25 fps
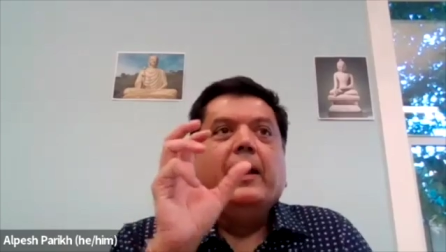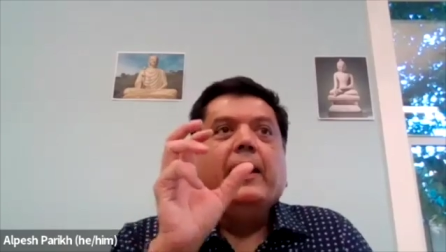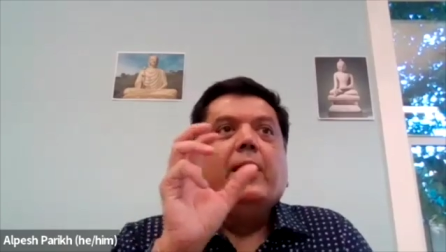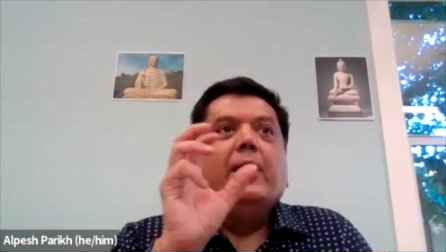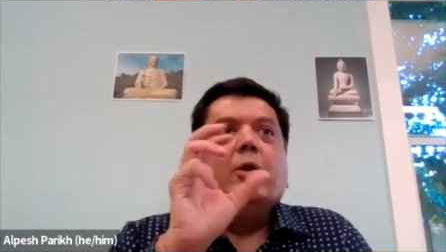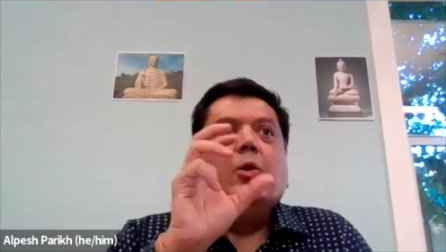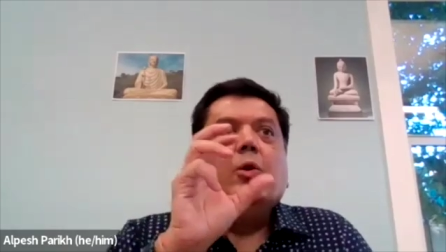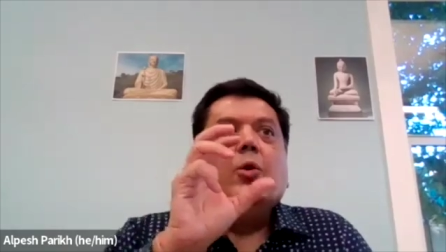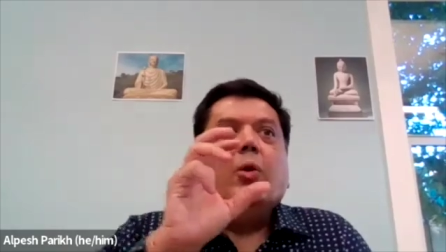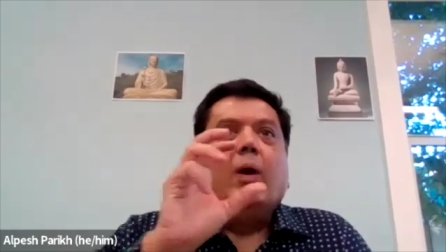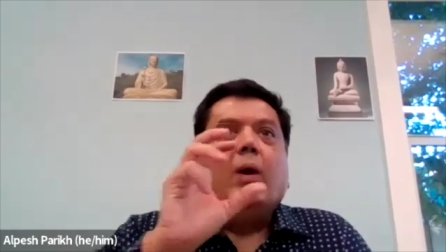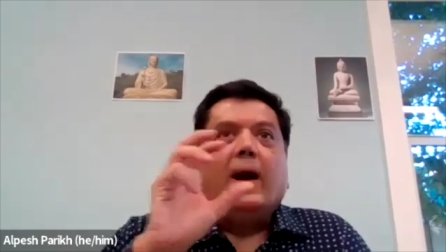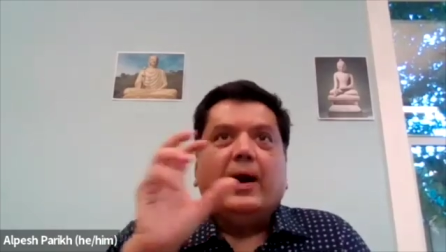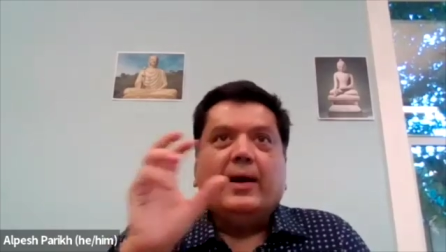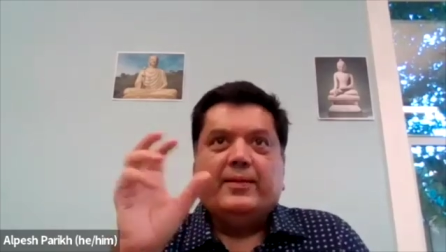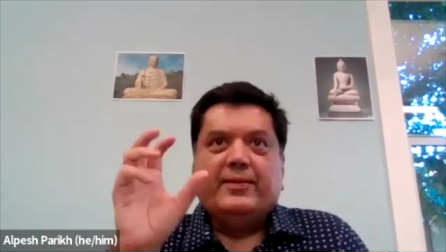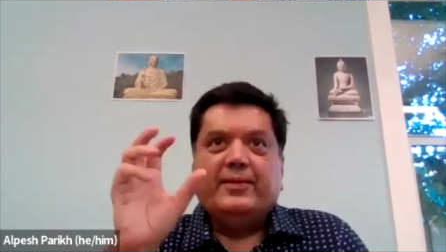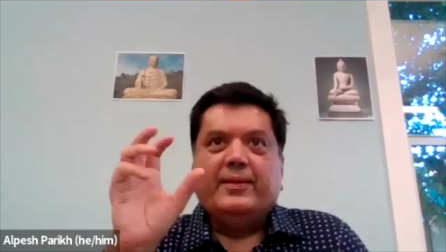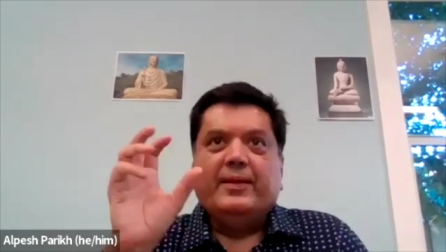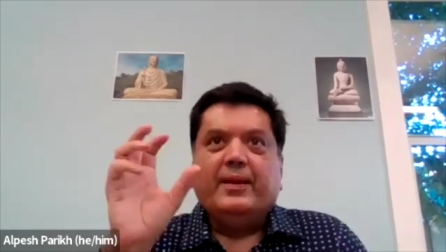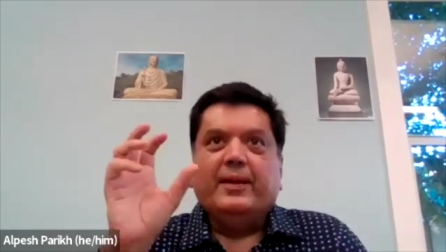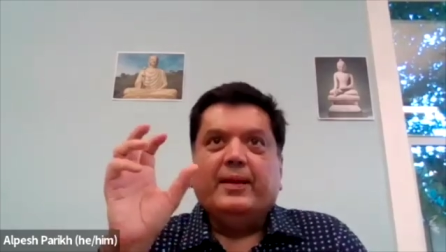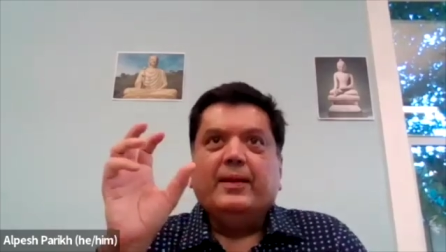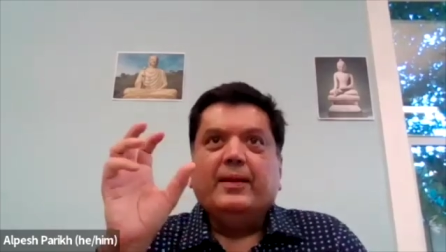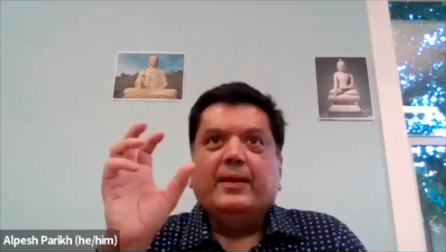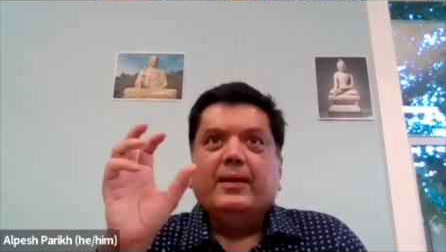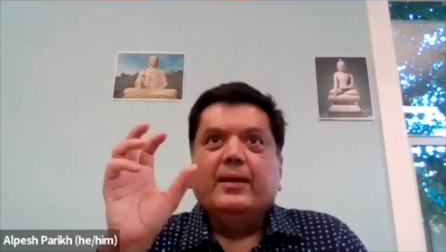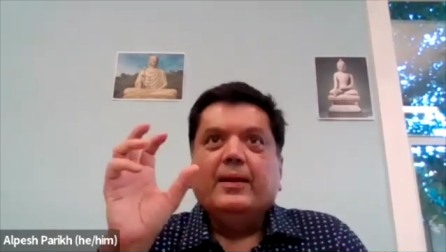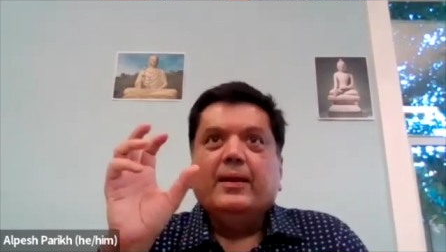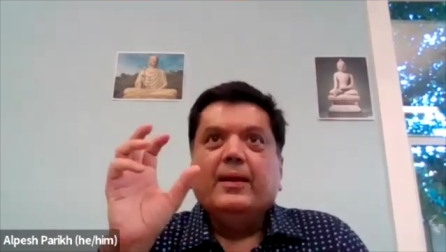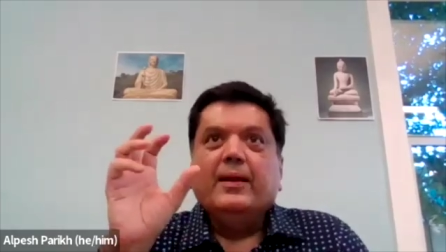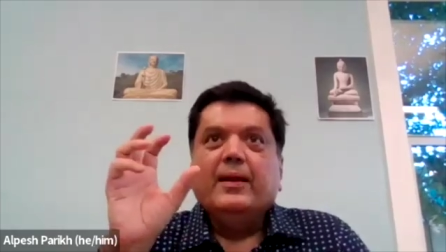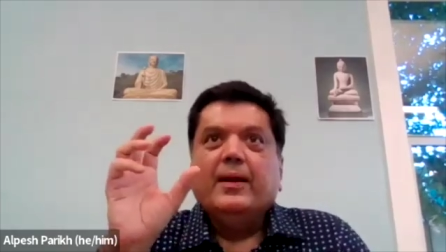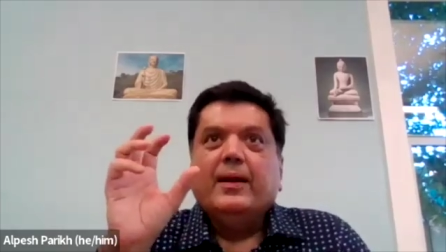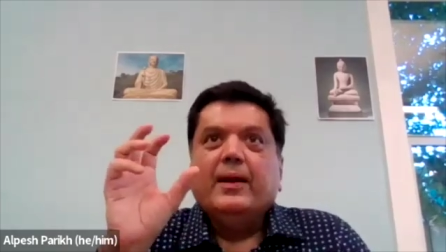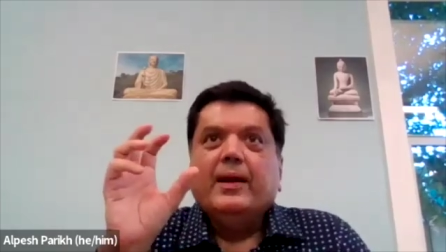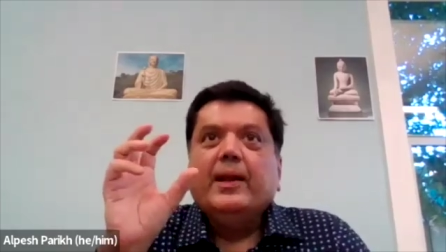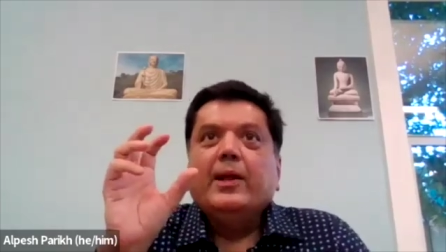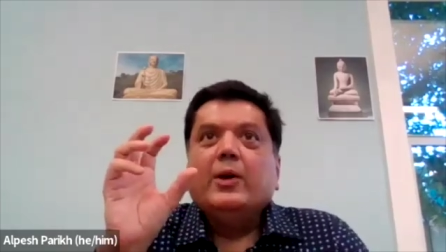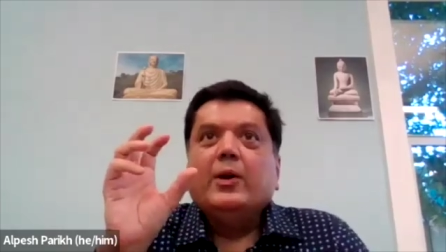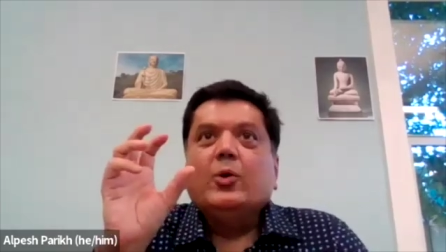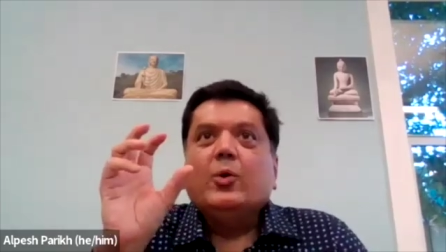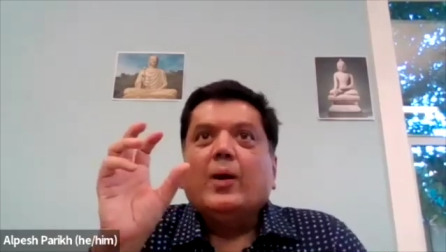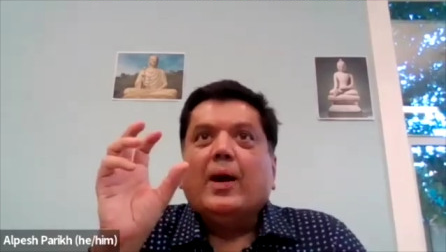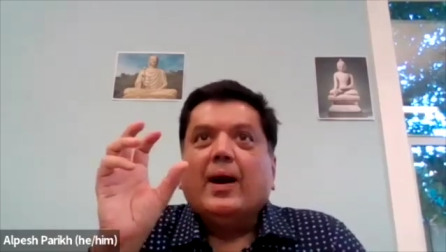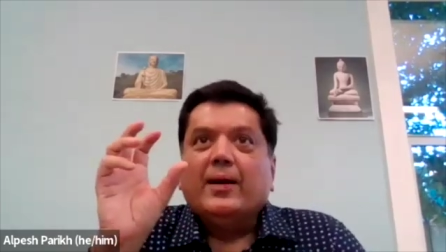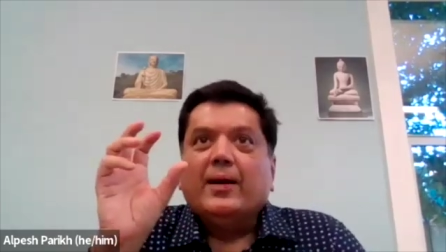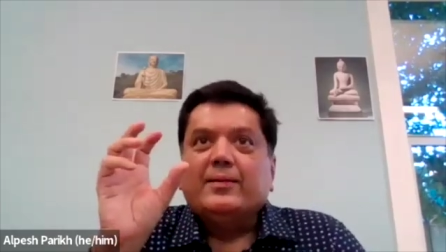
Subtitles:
Nico Hasi, Nico